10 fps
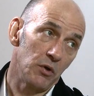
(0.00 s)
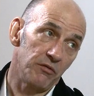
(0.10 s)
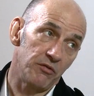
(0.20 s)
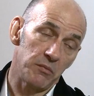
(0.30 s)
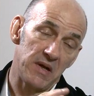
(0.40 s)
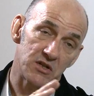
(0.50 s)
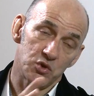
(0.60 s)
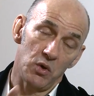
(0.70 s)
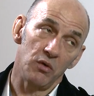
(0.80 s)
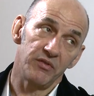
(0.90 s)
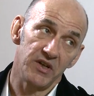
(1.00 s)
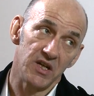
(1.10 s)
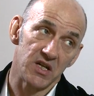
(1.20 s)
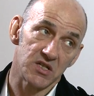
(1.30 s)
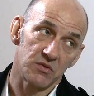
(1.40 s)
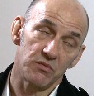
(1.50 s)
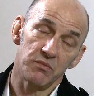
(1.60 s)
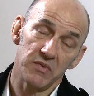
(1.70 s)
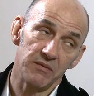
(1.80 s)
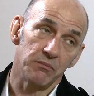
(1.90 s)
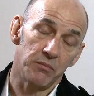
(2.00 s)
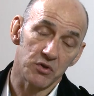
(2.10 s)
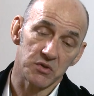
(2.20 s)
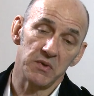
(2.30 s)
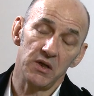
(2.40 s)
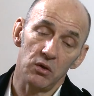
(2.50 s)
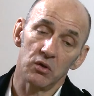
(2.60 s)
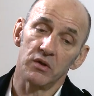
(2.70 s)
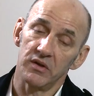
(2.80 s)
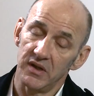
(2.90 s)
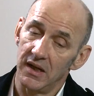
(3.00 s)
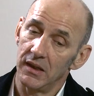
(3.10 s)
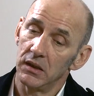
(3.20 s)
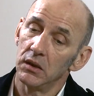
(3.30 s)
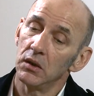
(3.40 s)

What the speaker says: for about 12 years, or even possibly longer than that,